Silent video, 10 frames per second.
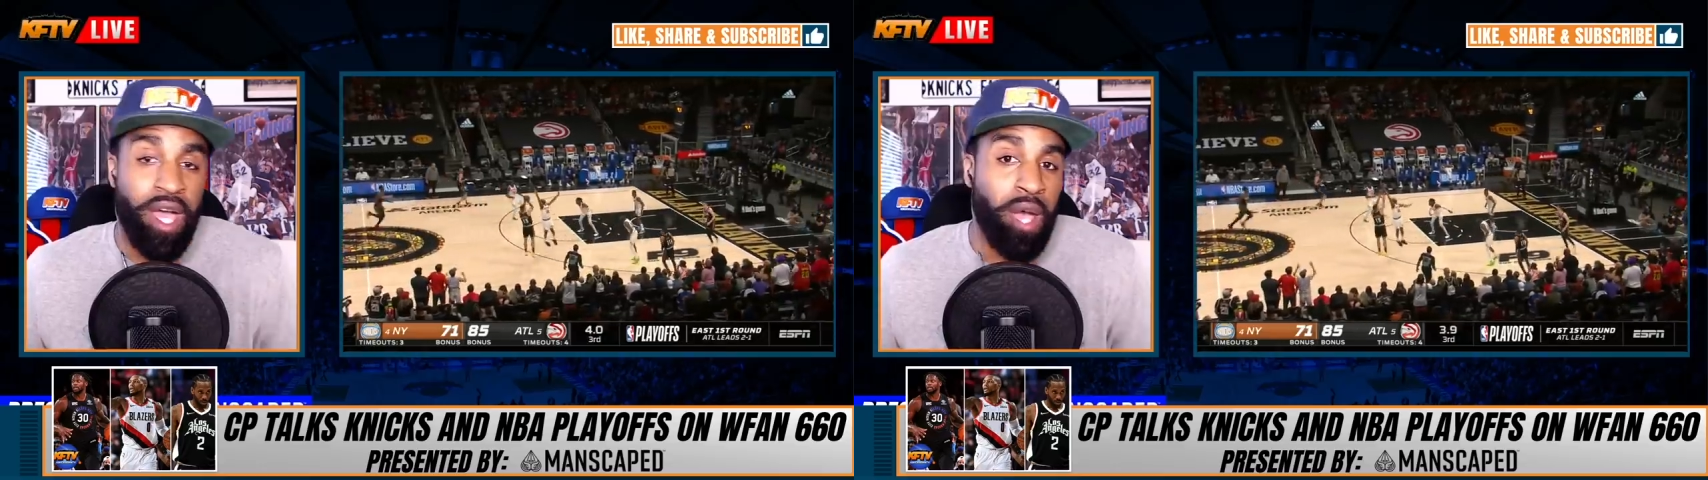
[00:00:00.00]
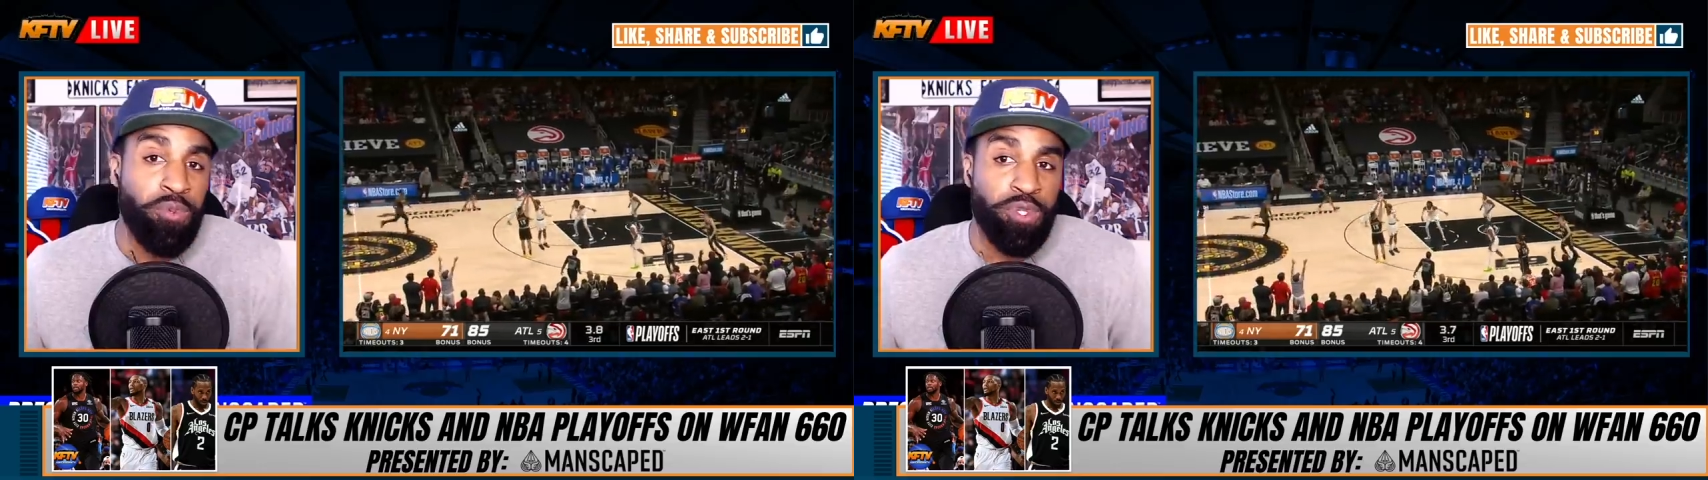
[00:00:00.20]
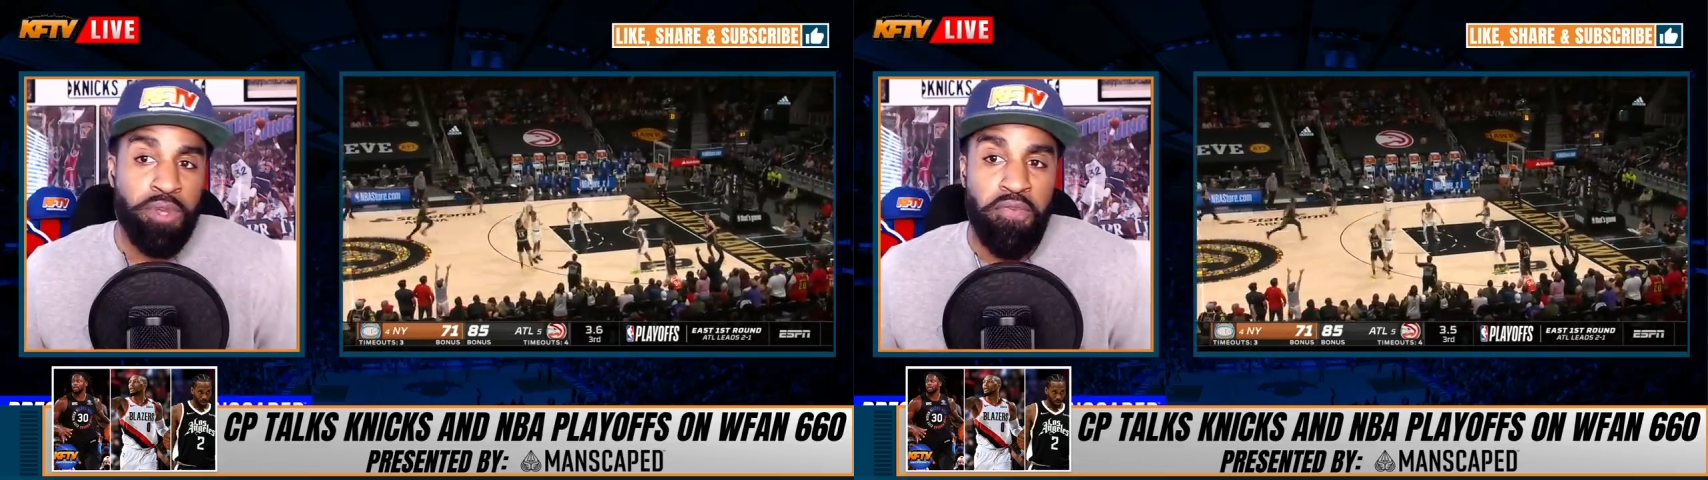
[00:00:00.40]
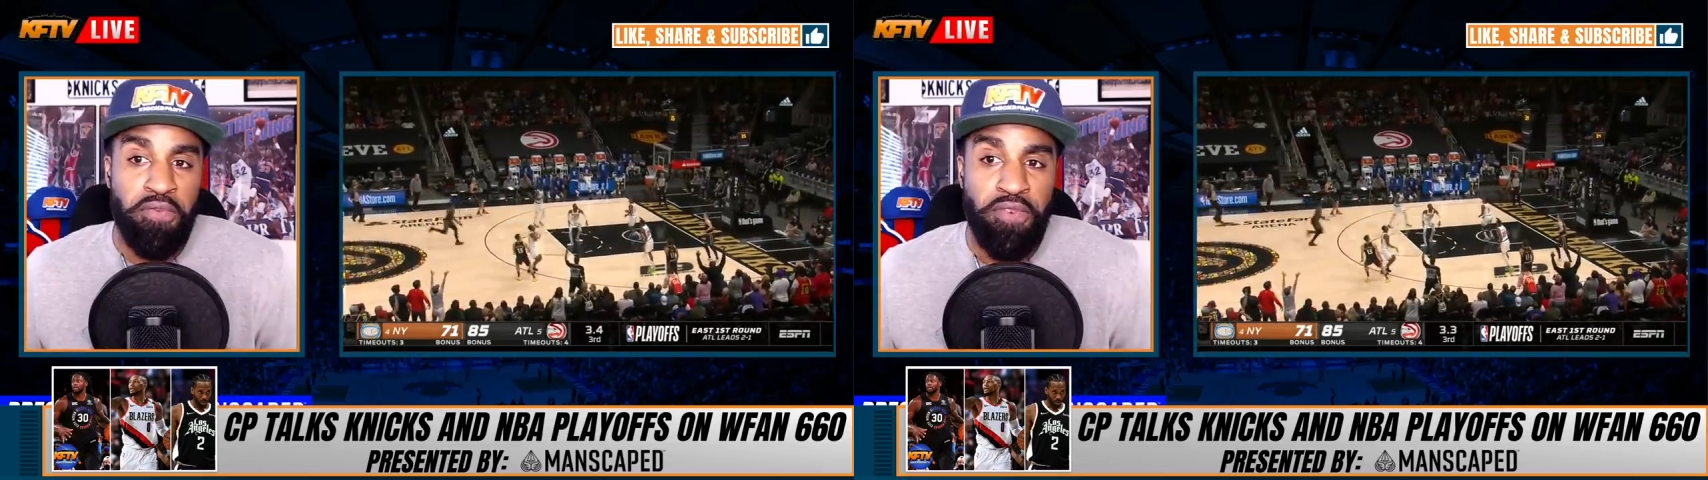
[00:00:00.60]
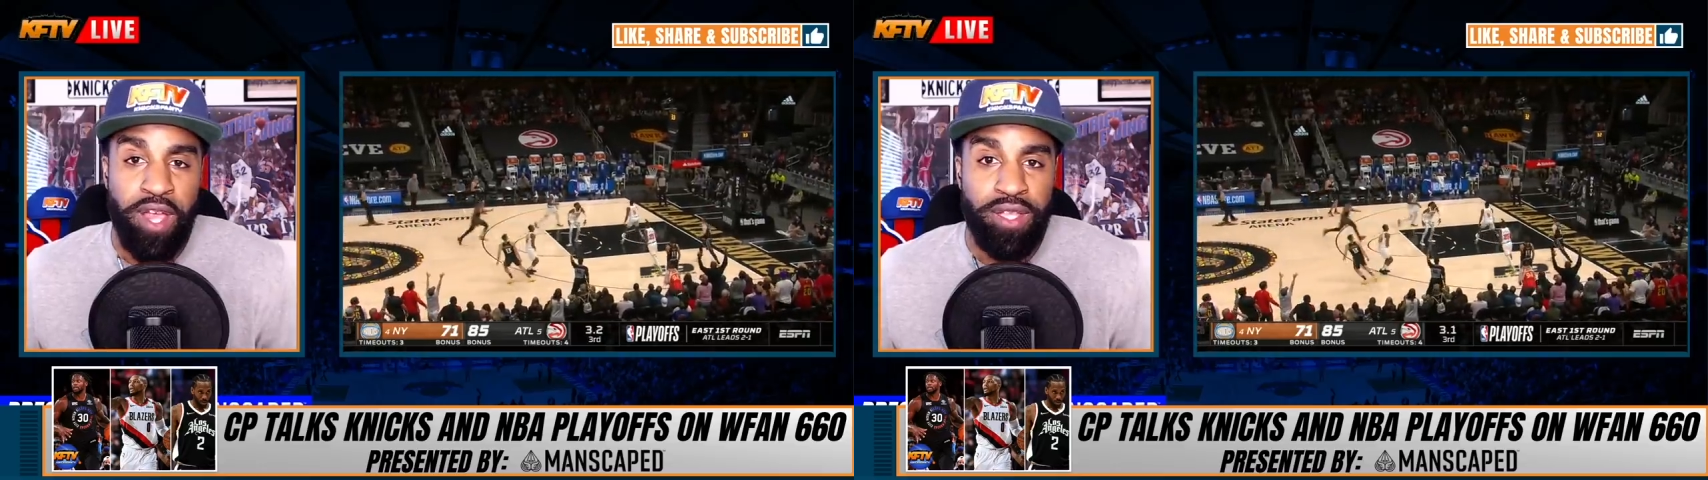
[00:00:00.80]
I was looking for
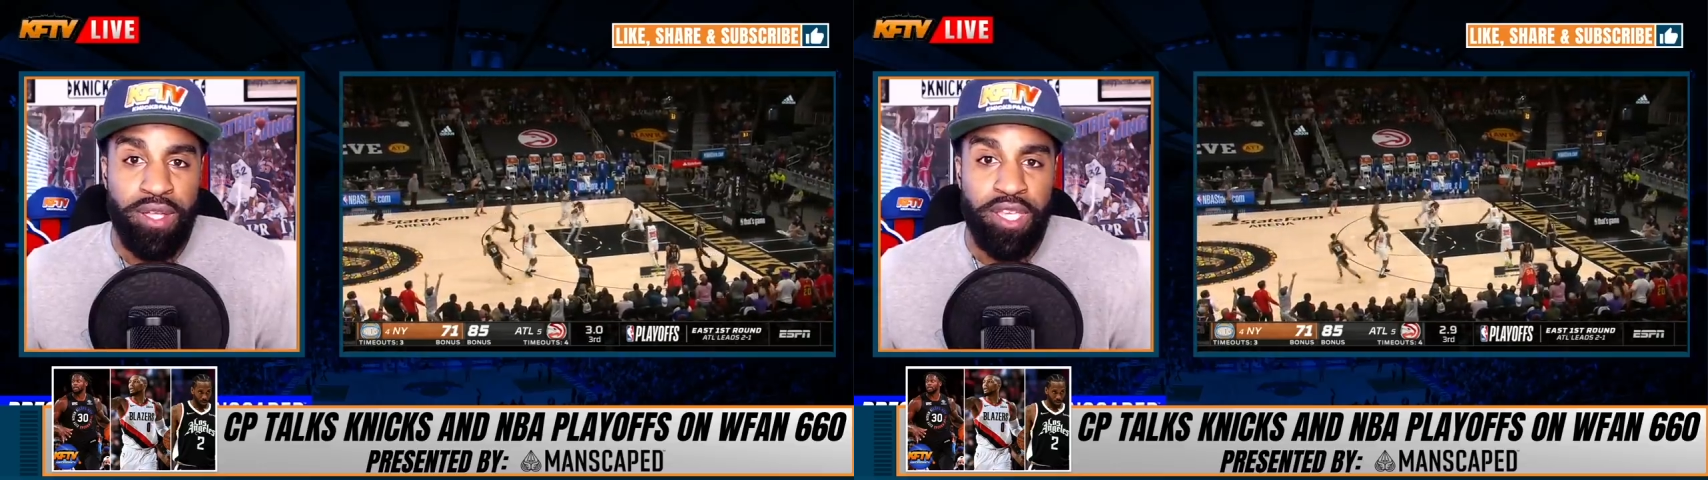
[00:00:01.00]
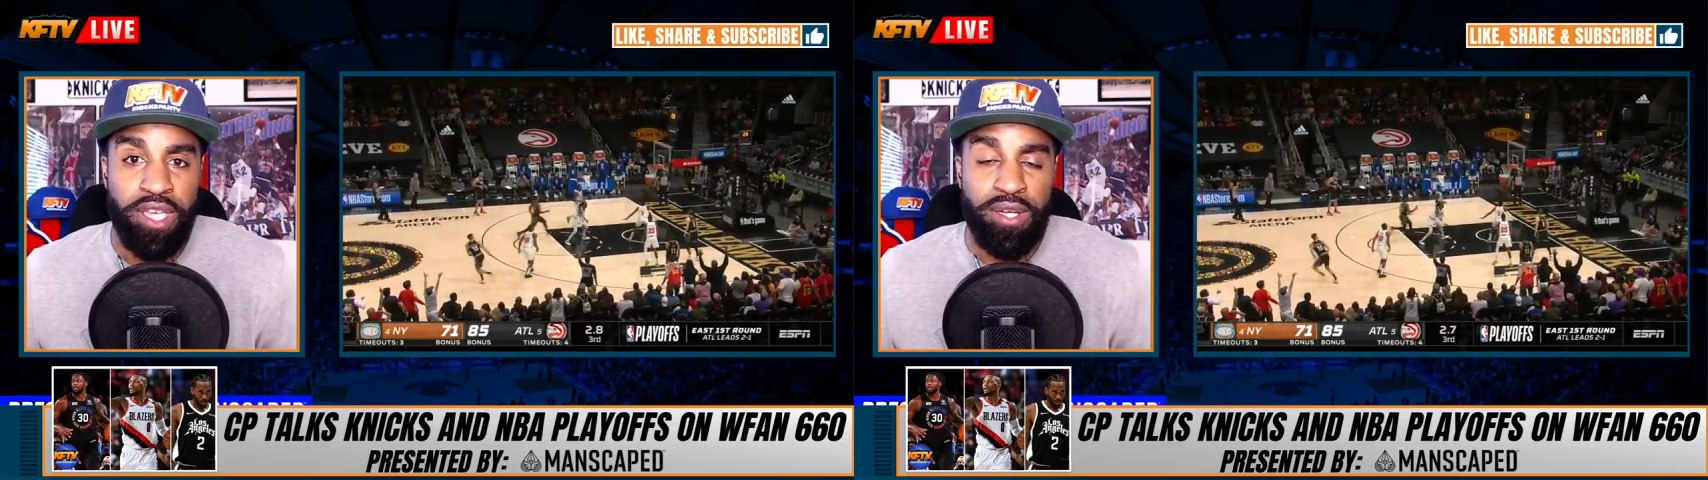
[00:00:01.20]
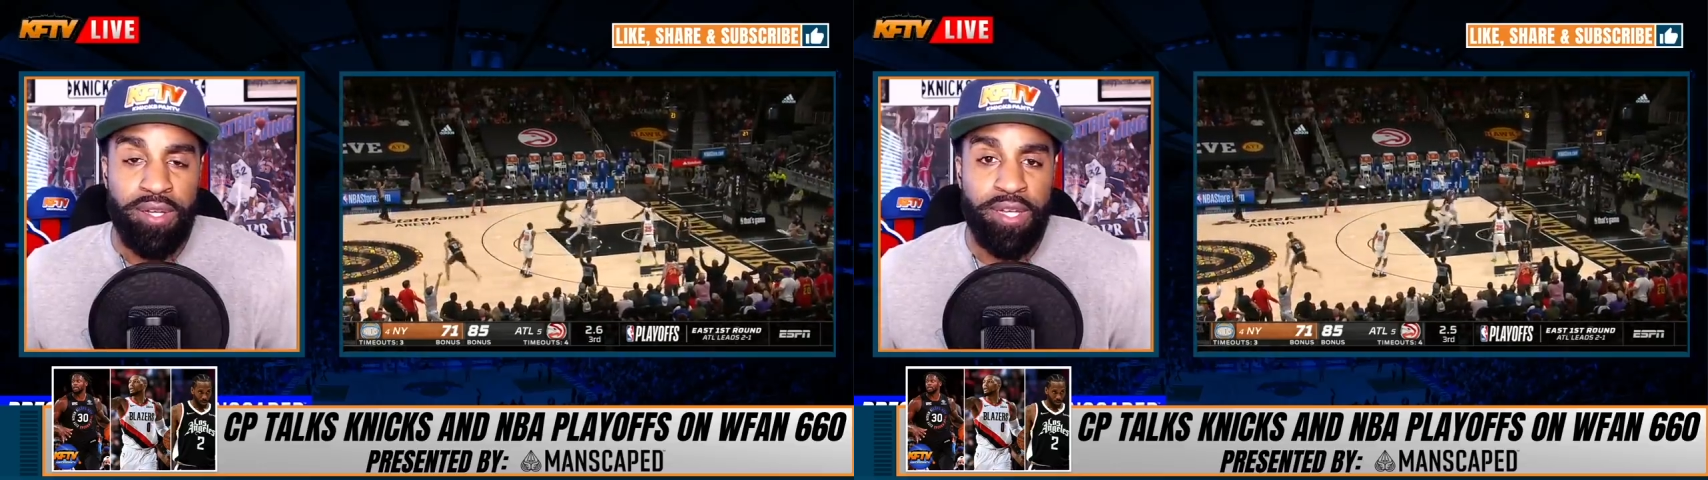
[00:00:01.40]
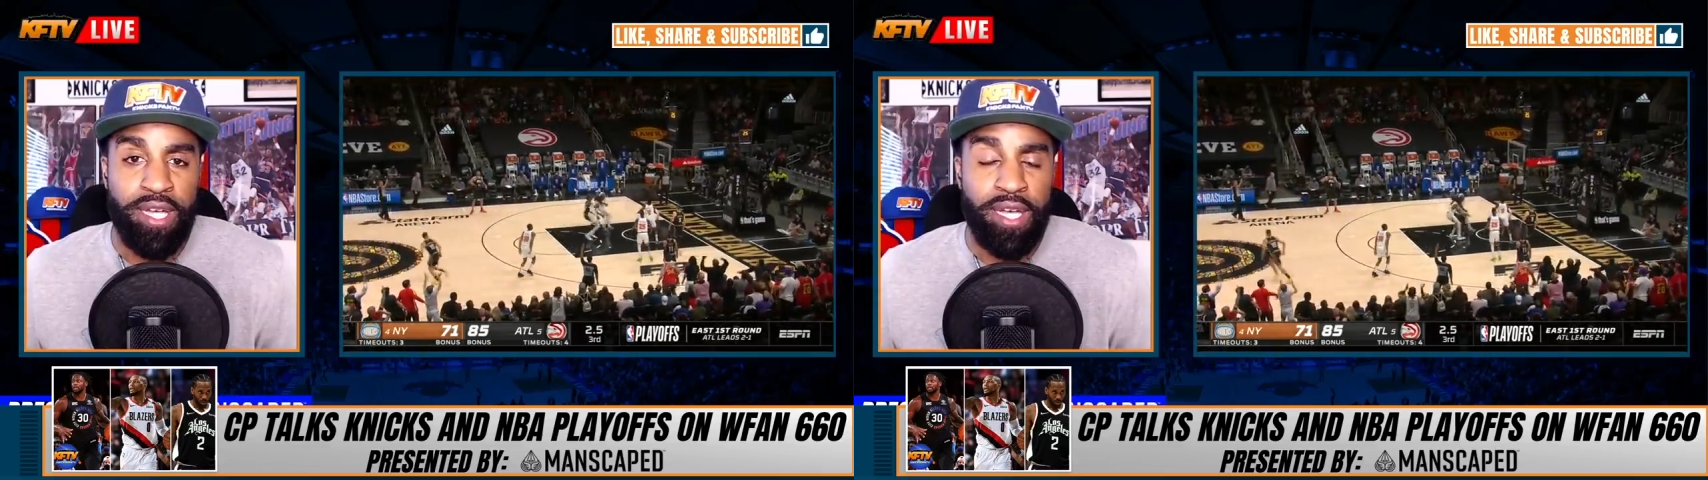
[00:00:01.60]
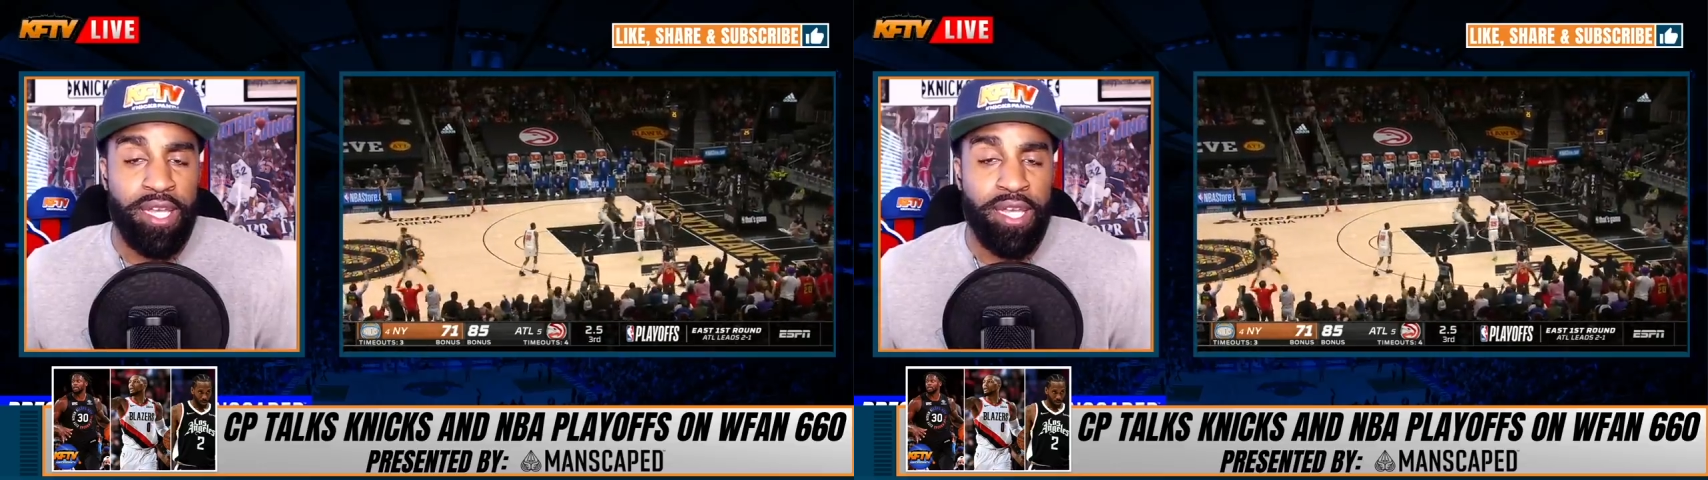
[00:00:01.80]
Frank Ntilikina uh,